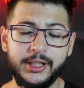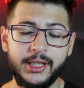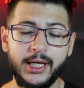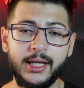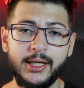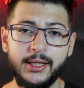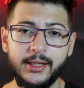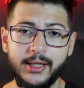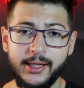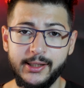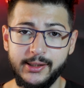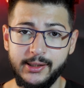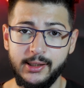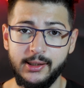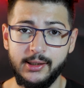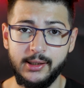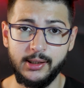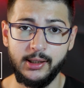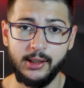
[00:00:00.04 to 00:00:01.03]
Canon
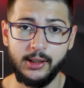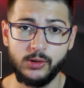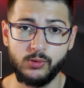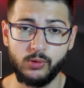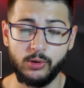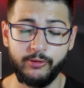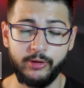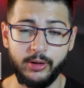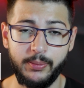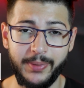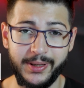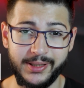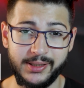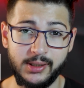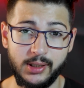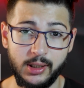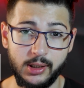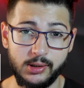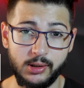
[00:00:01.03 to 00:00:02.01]
80D is one of the
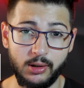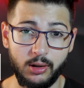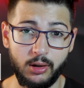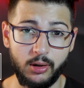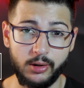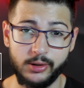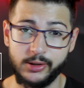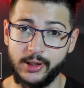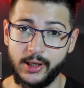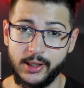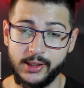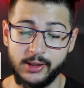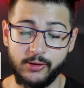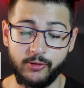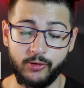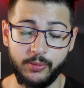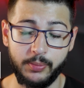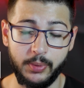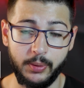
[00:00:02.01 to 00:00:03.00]
best DSLRs that has
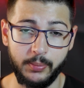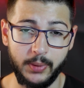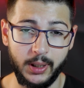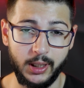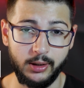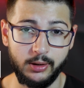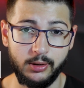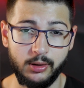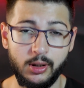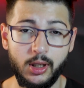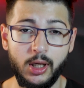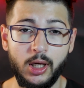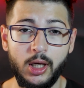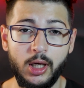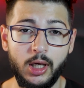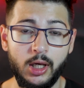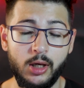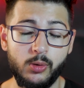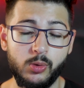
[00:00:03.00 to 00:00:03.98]
ever been made.
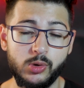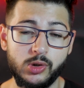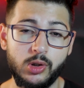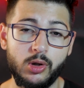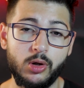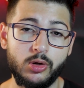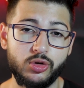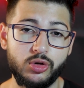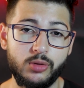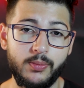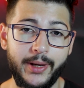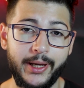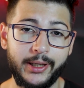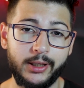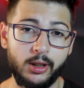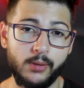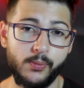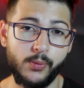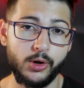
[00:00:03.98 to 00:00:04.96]
It was launched
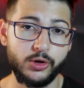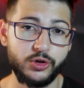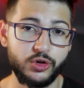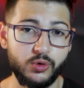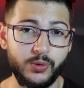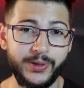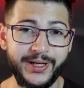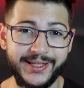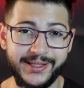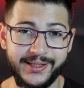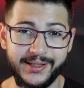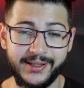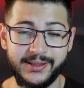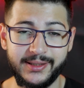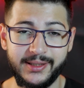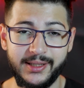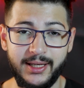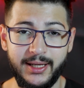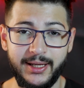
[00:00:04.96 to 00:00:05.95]
back in March
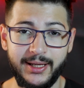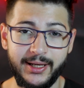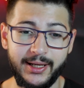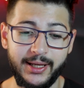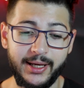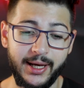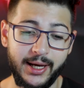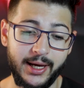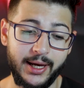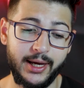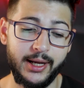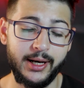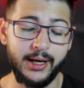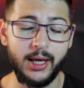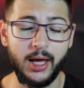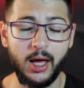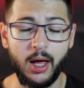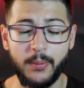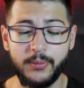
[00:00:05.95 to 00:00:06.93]
2016
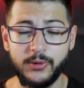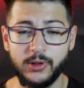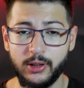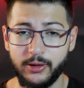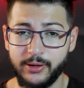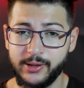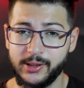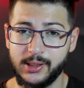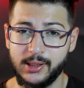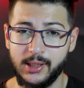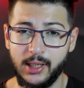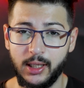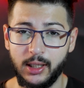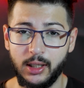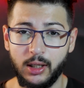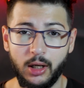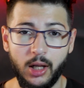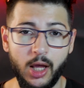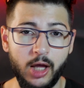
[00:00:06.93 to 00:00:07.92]
and up till this
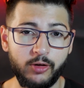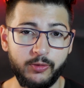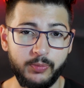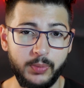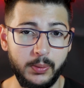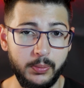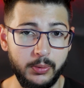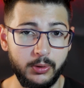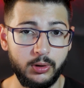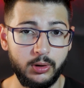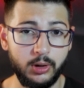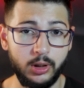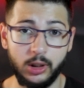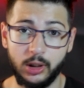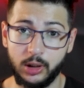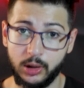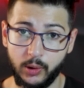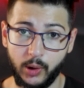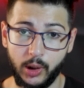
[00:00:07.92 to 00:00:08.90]
day a lot of people,
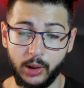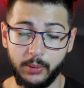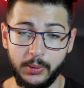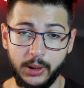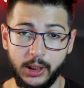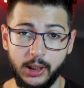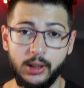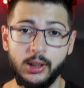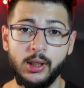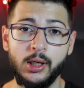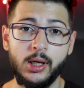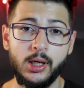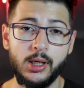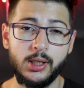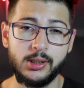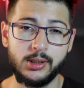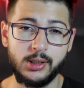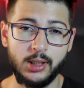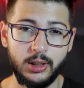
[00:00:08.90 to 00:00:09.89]
including me,
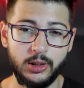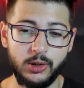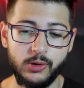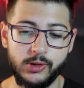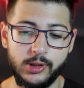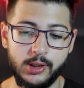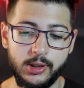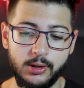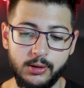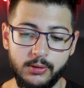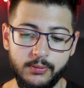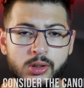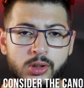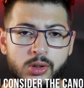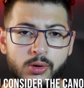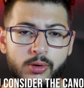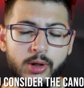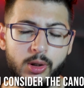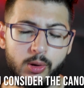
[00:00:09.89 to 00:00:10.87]
still use it.
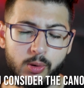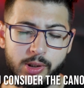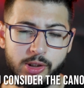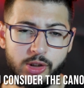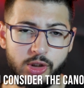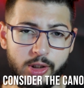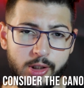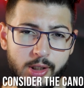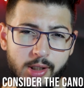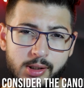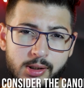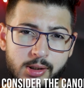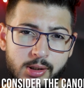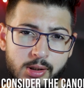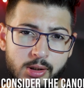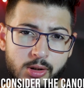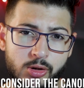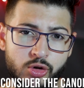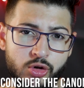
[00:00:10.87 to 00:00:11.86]
So the question
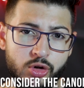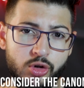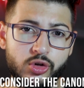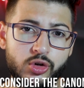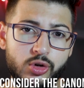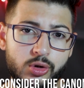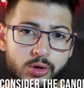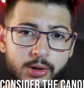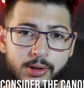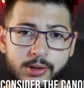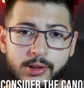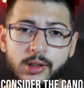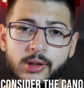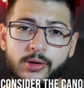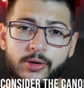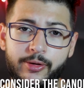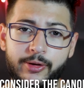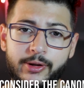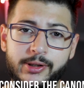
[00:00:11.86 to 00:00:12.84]
is, should you
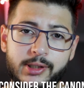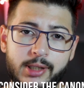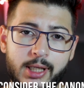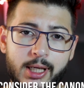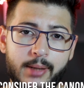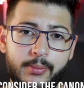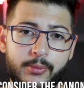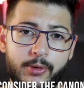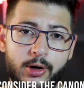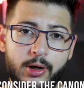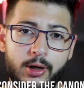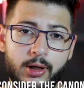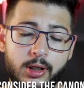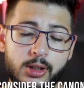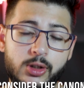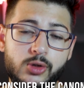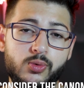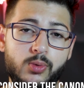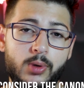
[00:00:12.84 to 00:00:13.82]
consider this camera
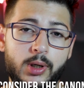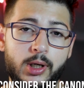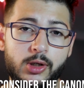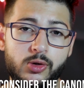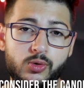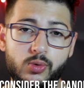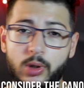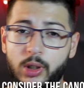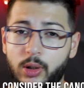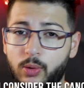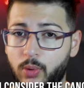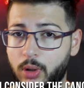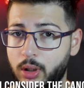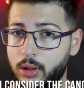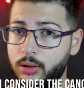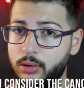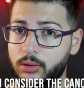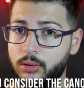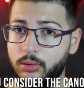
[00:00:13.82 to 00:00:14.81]
in
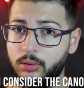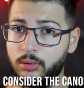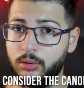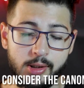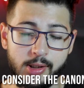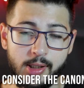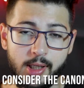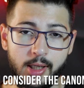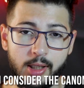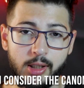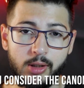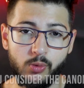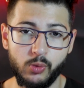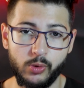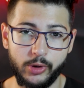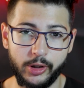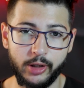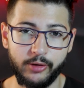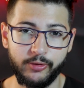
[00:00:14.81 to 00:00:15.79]
2021? Today
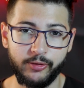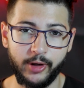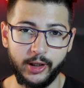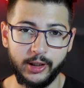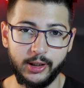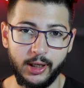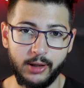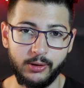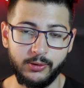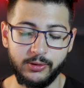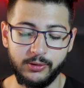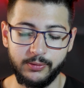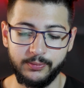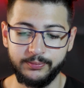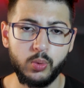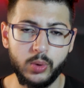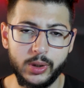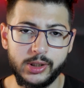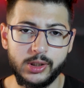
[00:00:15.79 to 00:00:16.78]
we're gonna find out.
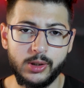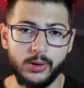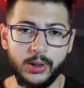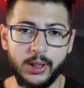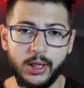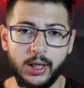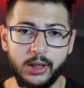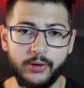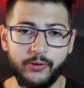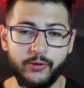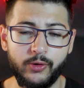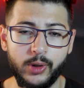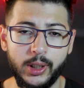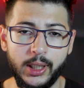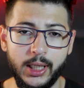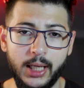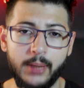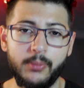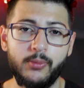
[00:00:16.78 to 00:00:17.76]
What is going on
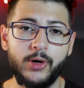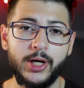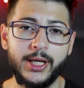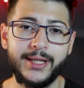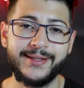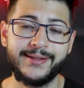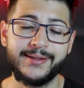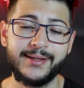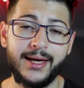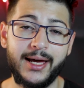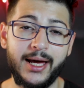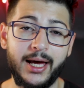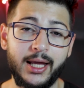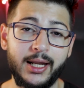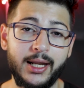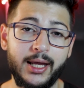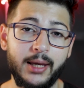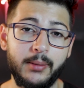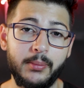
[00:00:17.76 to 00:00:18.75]
everyone, I'm Red
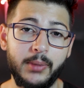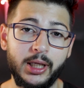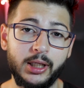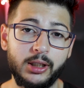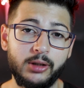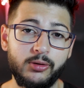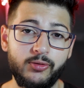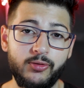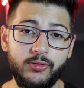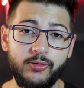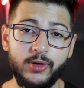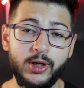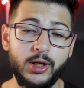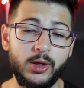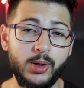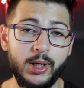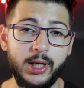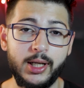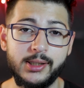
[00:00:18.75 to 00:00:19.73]
and I make
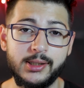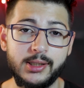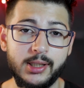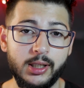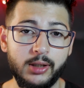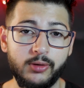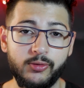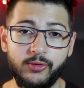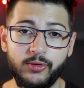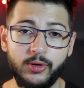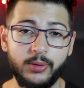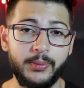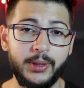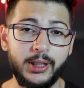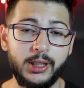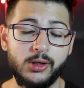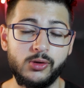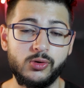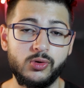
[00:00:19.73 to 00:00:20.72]
video editing,
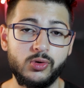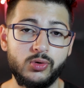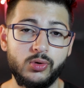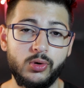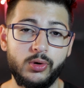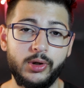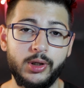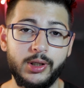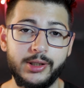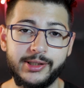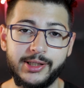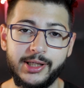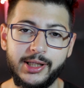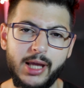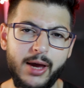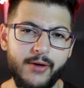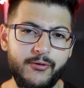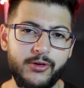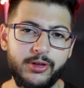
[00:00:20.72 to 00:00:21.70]
filmmaking tutorials
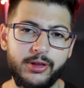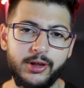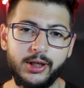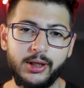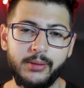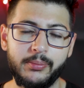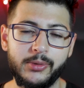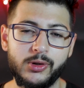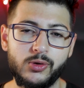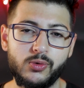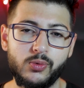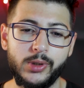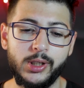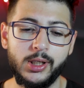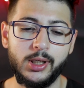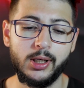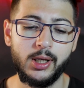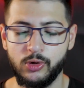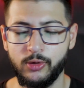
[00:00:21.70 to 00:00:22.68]
and everything in
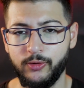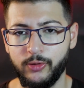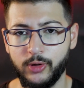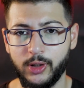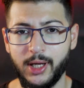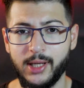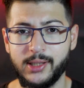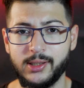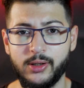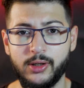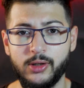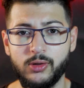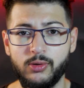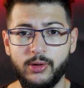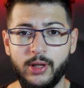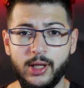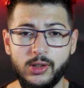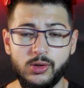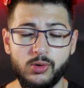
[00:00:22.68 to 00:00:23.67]
between. So if you guys are
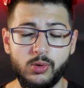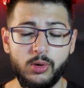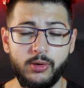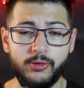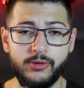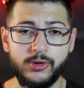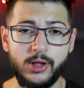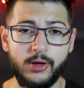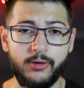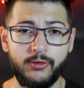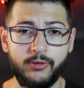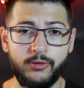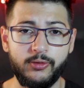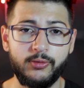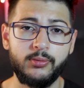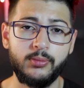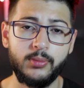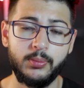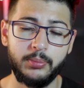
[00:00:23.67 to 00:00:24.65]
into that sort of
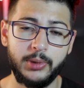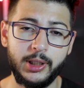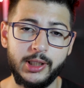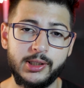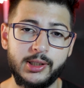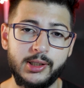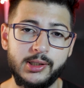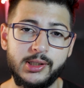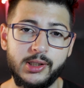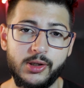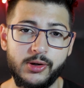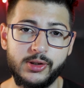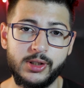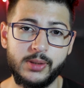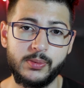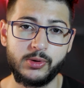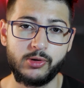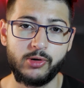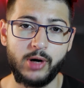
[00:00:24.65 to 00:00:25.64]
stuff, please consider
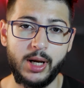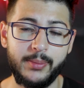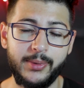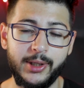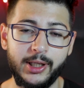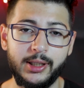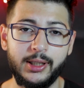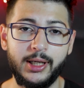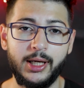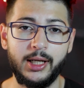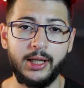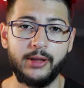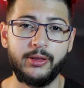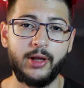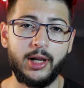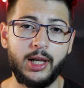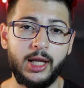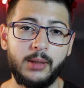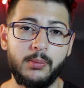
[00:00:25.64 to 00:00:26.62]
subscribing and
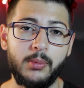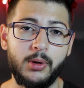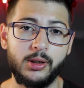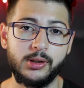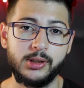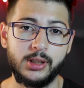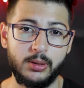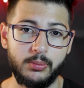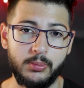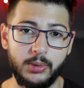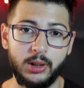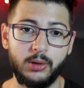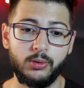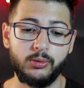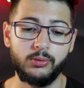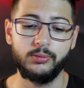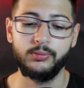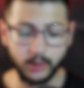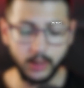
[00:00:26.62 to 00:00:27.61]
hit that like button down
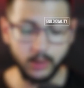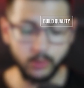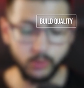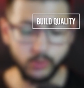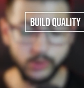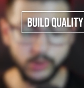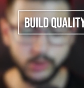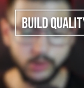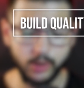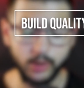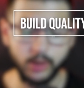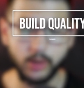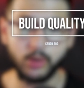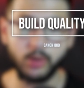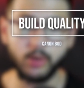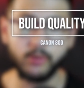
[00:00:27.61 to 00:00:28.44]
below. Now, starting